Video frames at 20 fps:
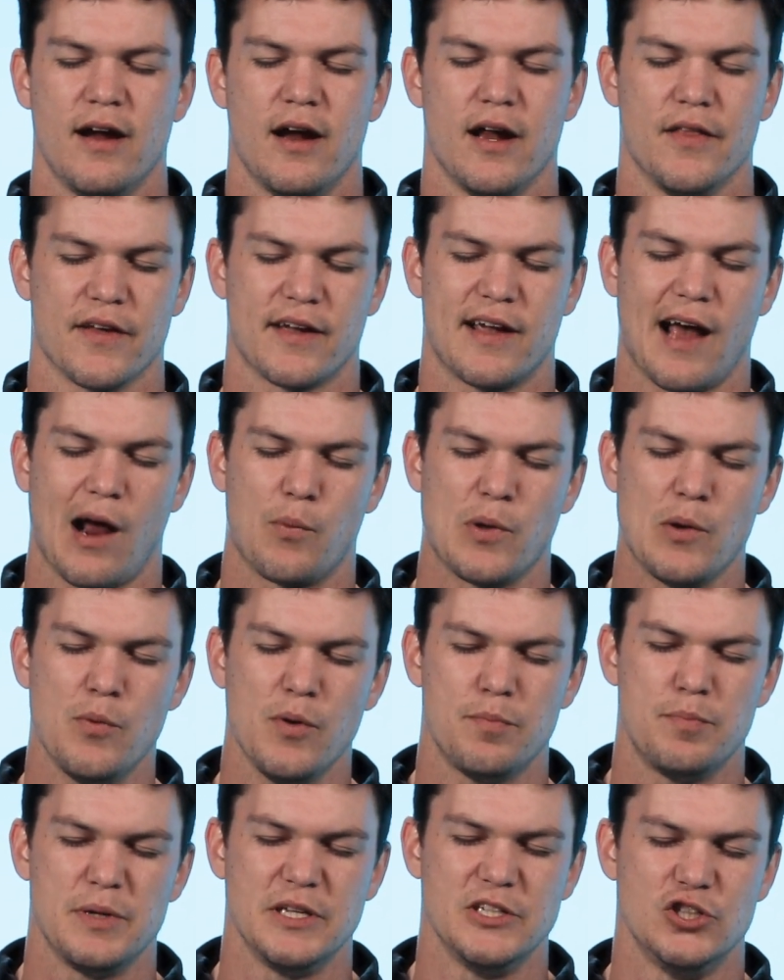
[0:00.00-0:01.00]
And that God, we
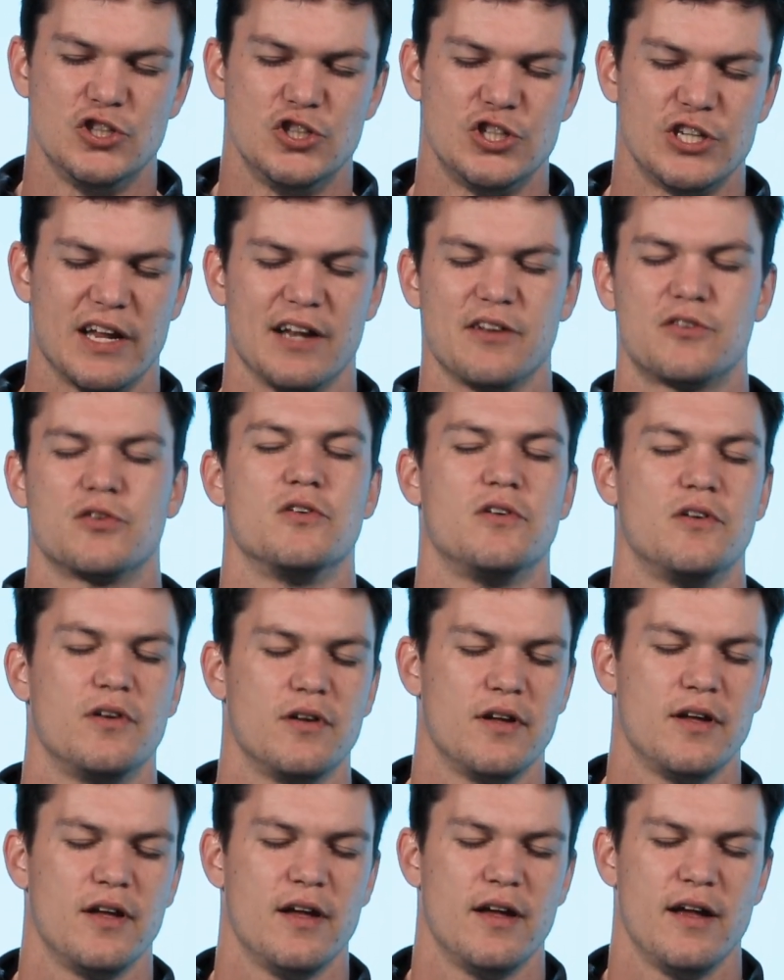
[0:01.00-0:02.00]
would be gentle
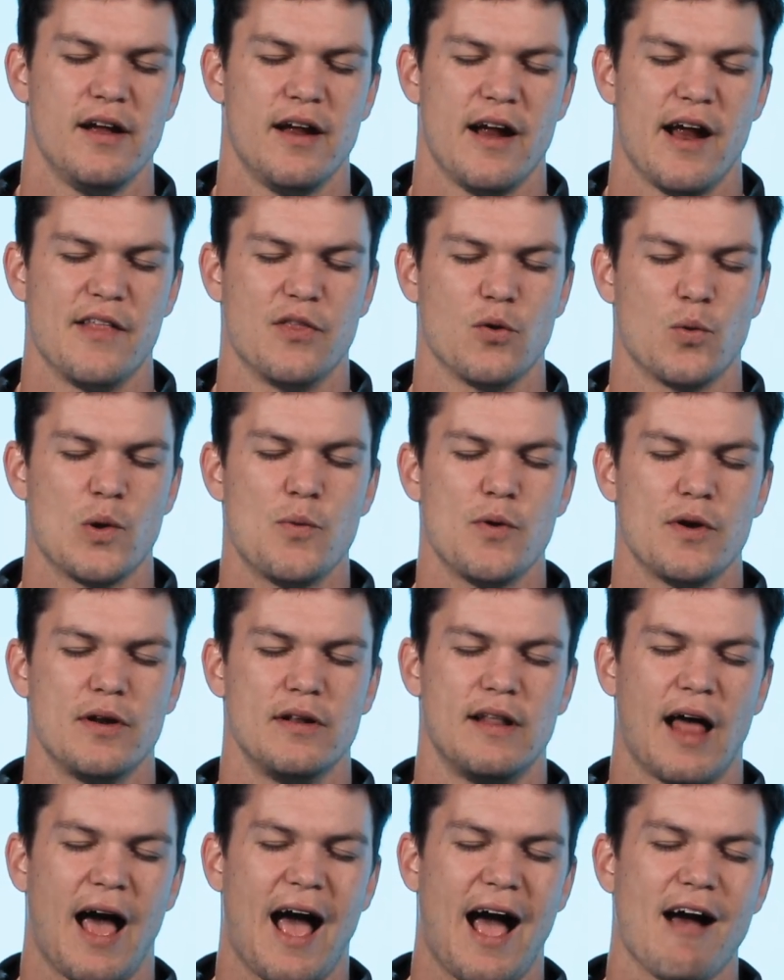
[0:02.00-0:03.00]
and that we
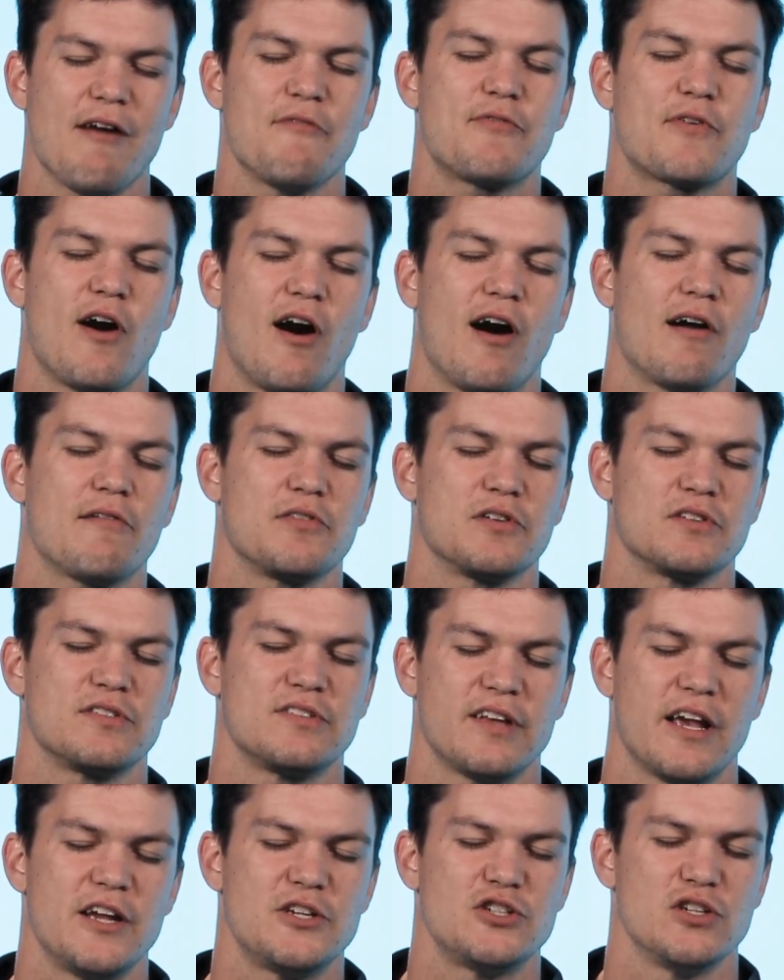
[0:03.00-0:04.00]
would have
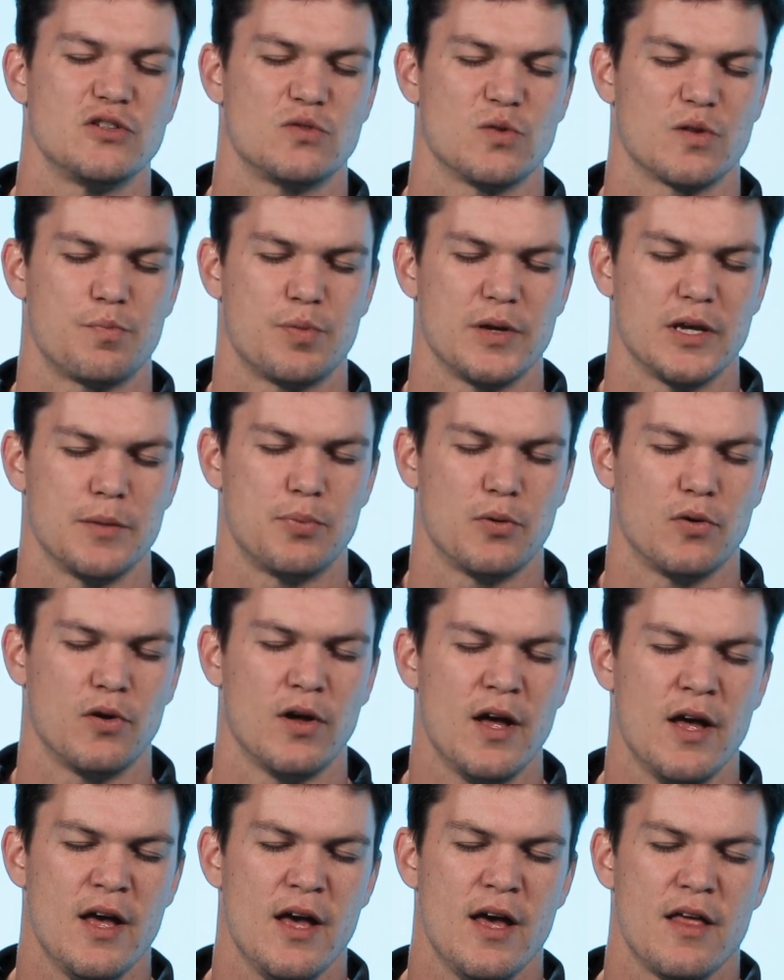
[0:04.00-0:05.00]
conversations with
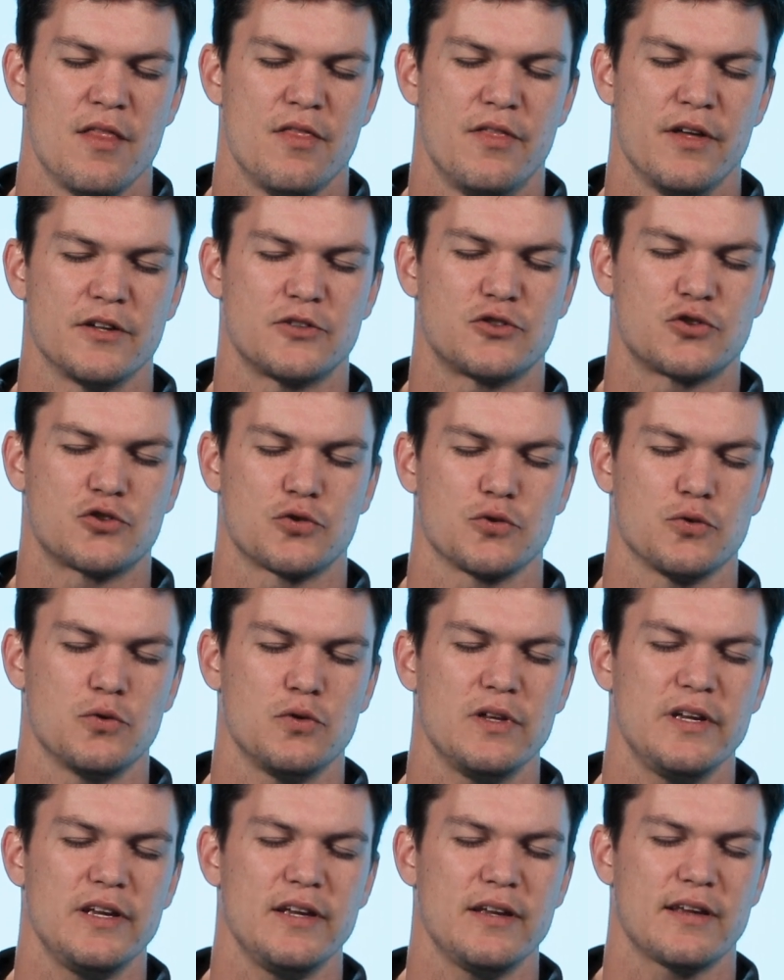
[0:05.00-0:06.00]
people that
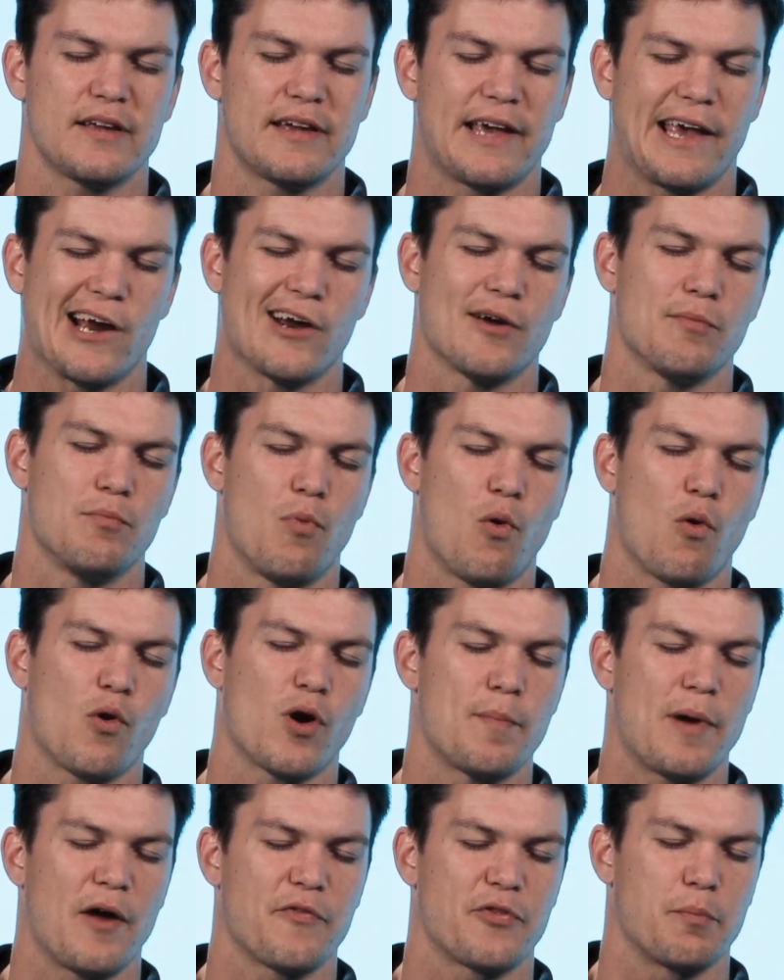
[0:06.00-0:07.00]
truly care
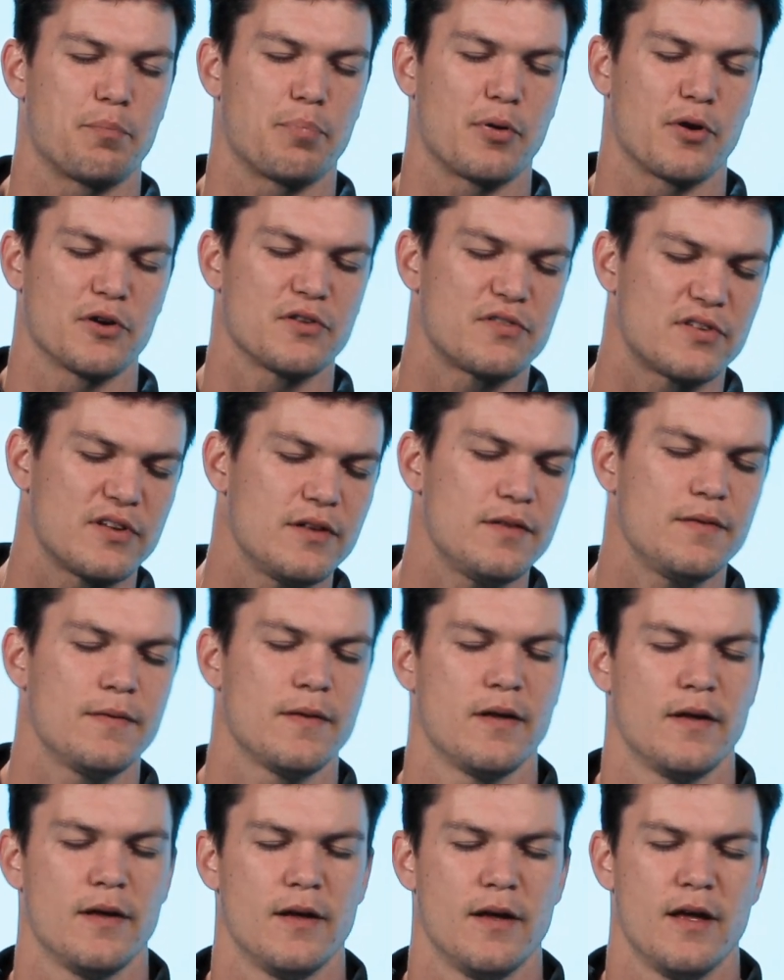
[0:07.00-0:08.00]
more about the person
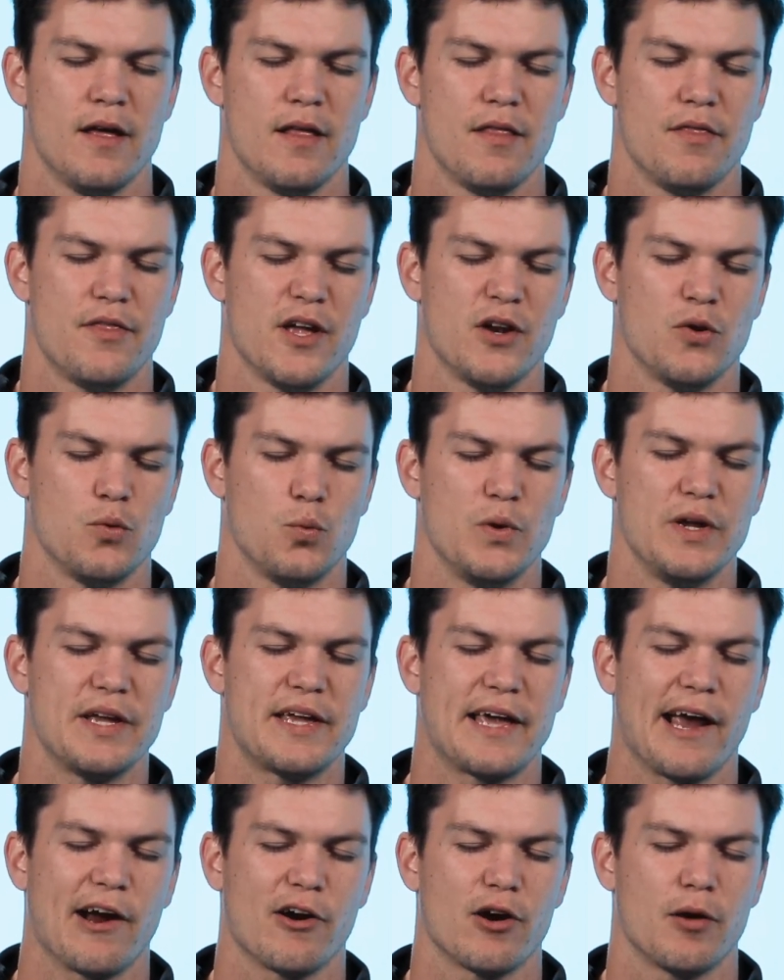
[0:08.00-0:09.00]
than we
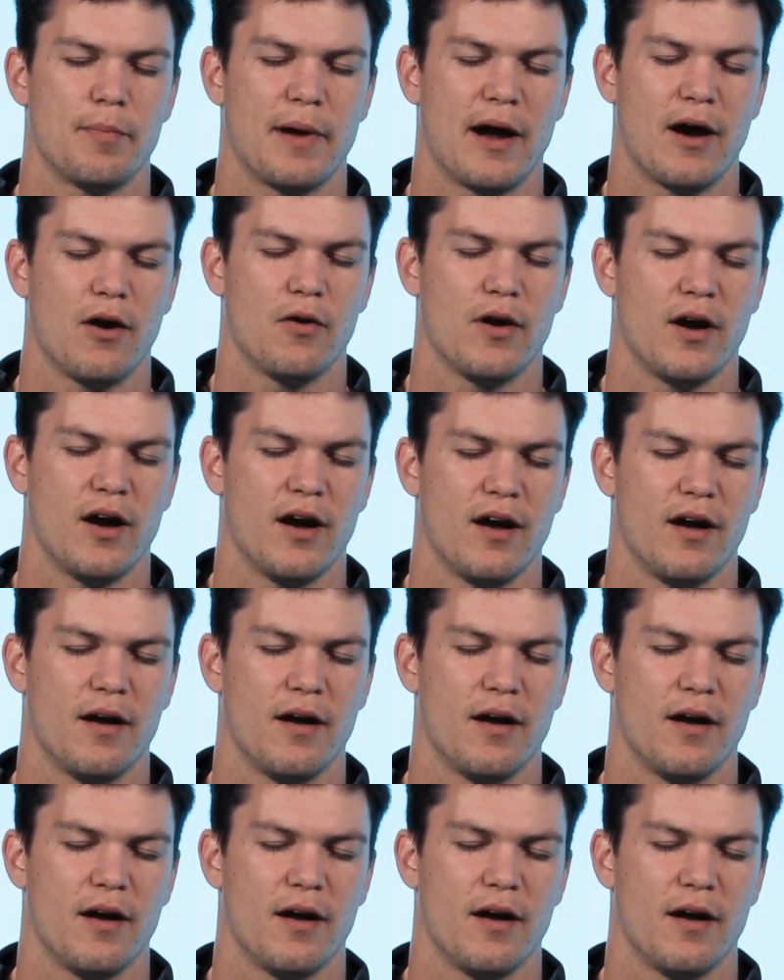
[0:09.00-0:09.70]
care about